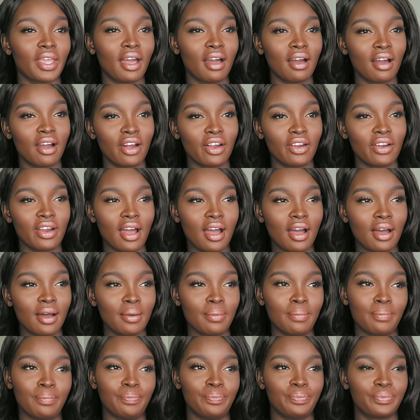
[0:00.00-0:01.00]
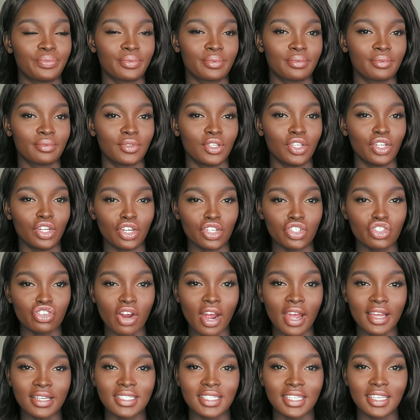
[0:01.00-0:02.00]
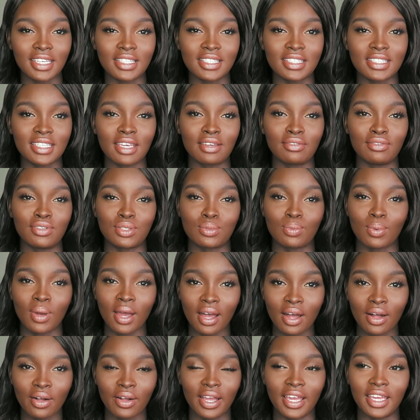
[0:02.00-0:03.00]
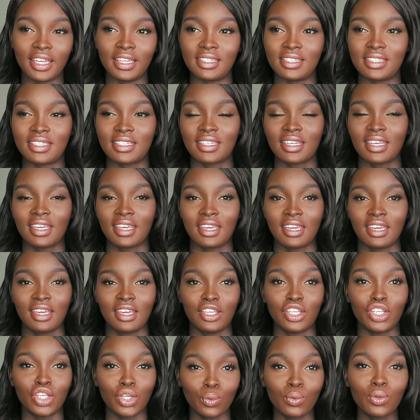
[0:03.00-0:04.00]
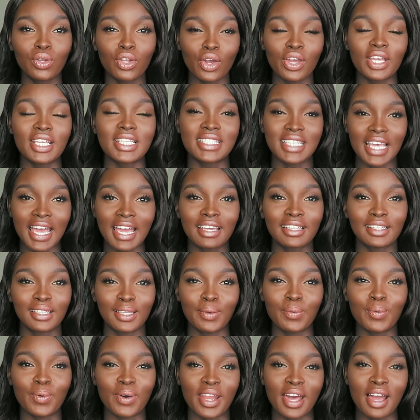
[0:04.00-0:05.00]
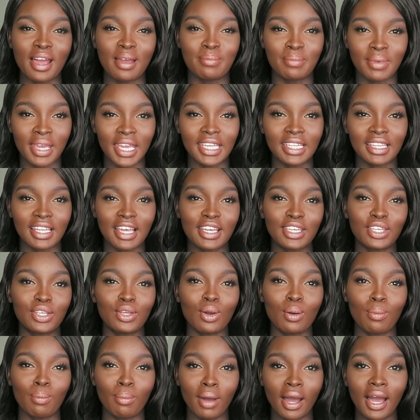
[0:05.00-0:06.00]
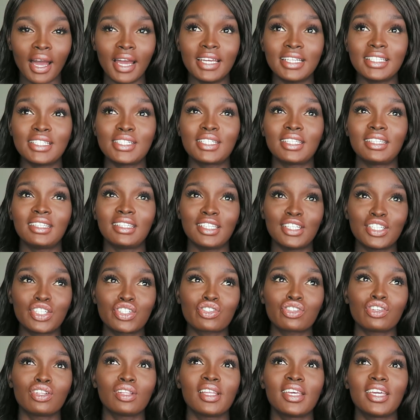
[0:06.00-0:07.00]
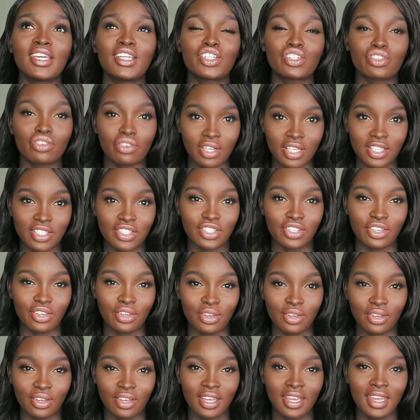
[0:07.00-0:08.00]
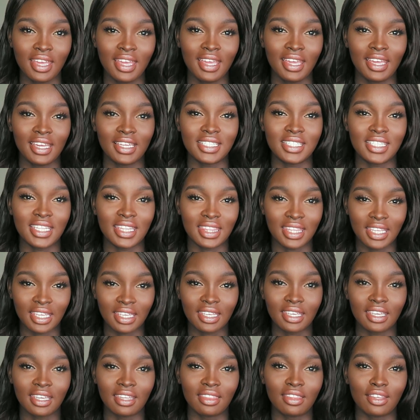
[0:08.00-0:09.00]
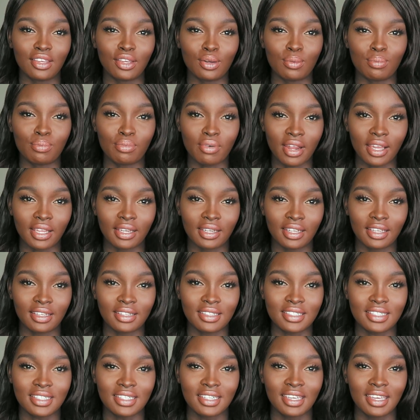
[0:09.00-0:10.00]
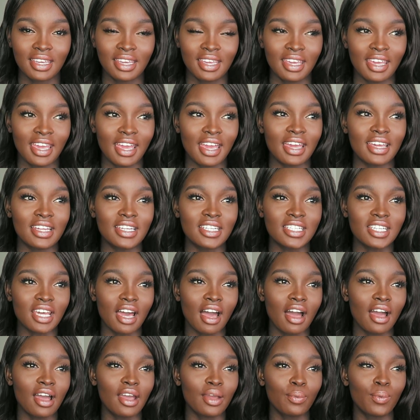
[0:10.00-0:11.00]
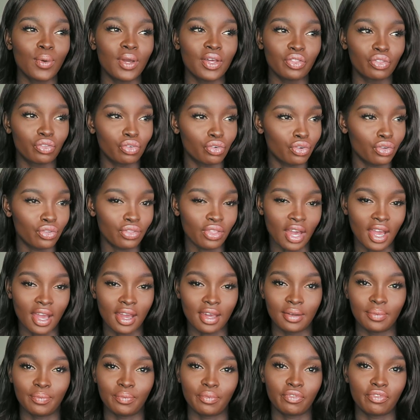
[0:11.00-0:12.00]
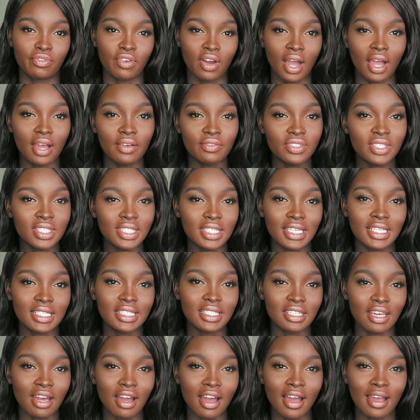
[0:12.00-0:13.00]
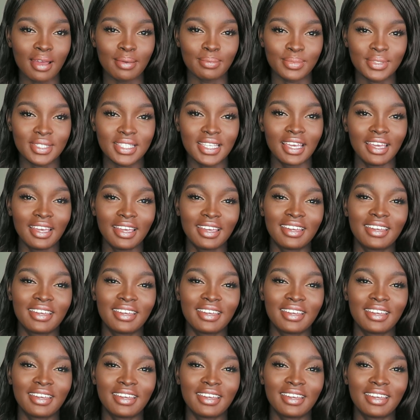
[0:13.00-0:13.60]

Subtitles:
are you know, trying to conceive as well, and you will know exactly what I mean. Like, your mind literally tricks you into thinking that you're pregnant. And I went through that 5-6 times